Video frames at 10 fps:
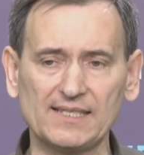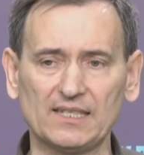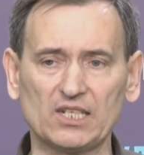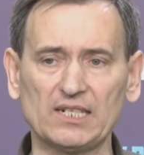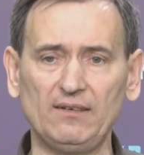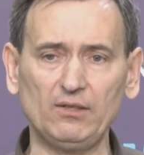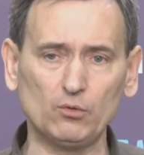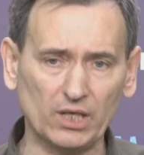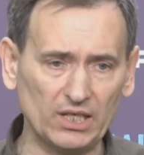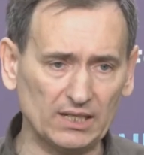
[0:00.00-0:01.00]
will
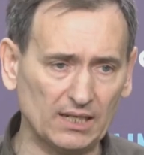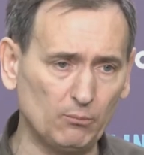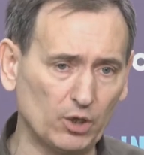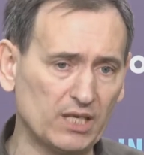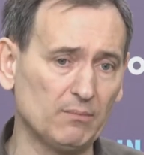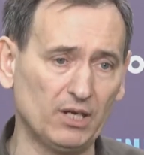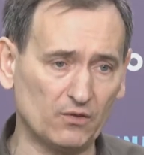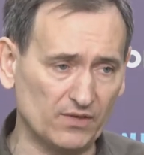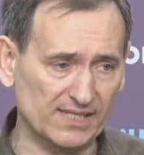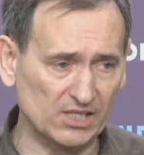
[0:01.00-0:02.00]
be for
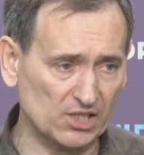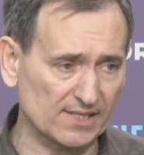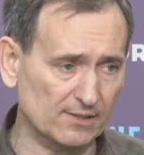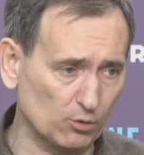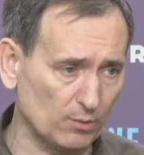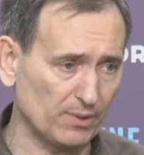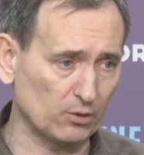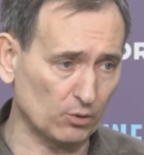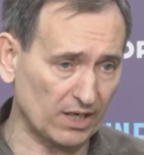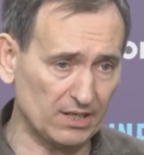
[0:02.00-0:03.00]
the foreigners
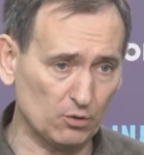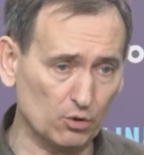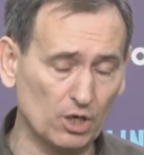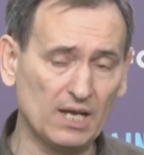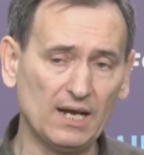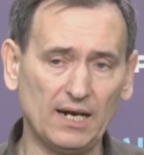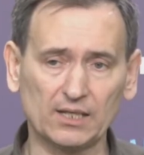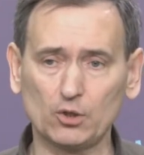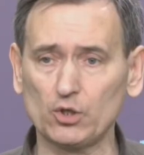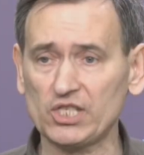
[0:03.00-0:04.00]
who are of
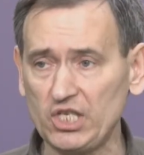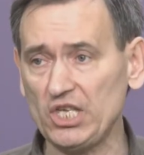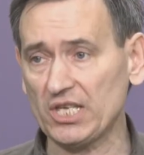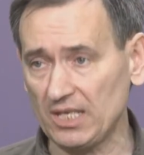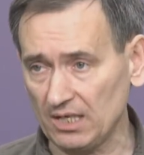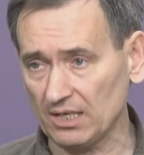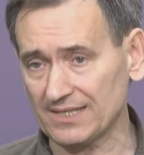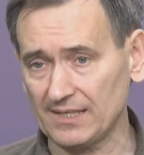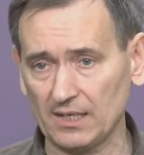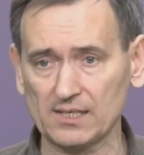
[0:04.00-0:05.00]
interest to the
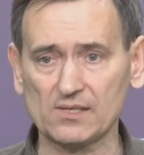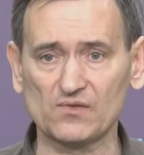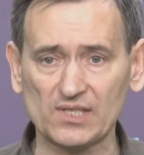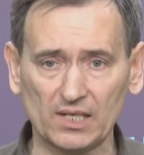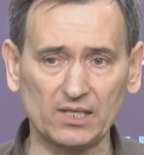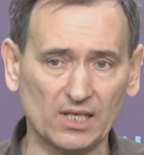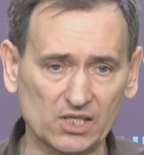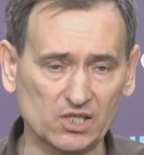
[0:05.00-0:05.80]
government of Ukraine